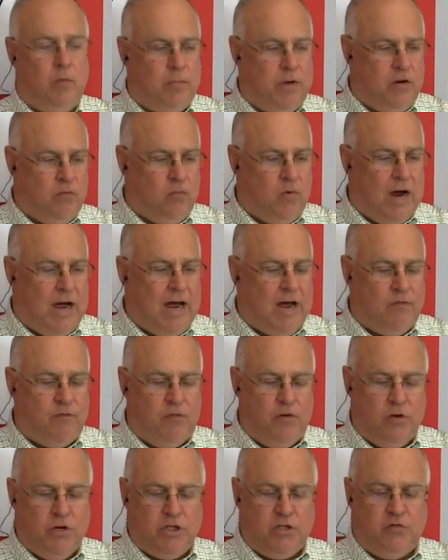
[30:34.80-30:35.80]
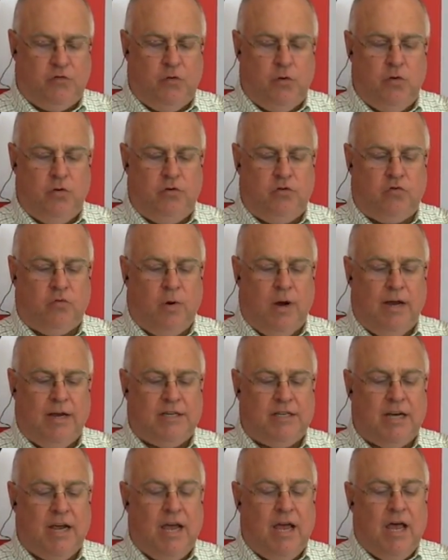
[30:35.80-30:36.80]
raffles, food,
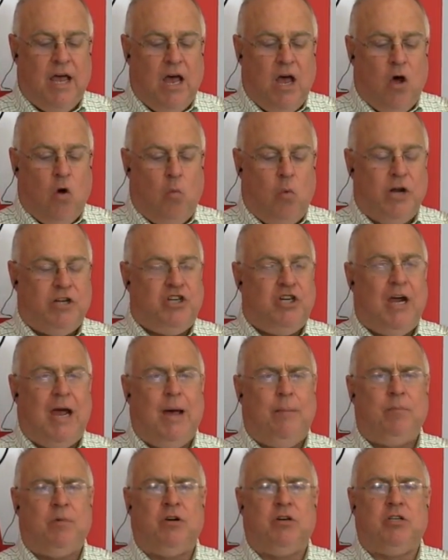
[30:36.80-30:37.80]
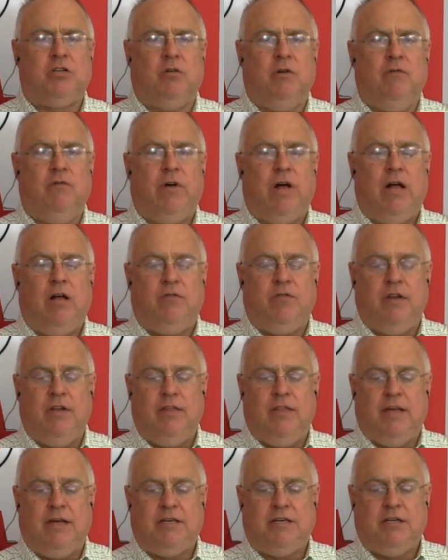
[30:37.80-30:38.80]
drinks. What chapters are involved in
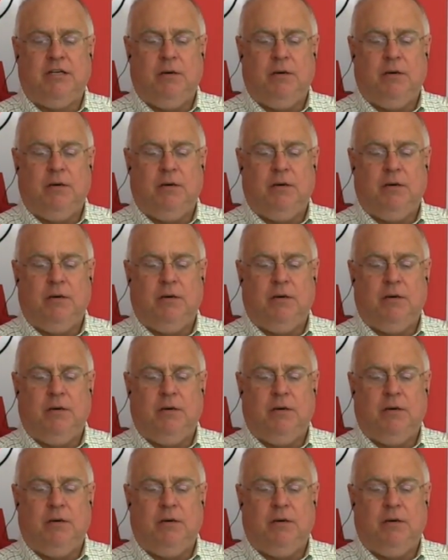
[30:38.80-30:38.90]
this?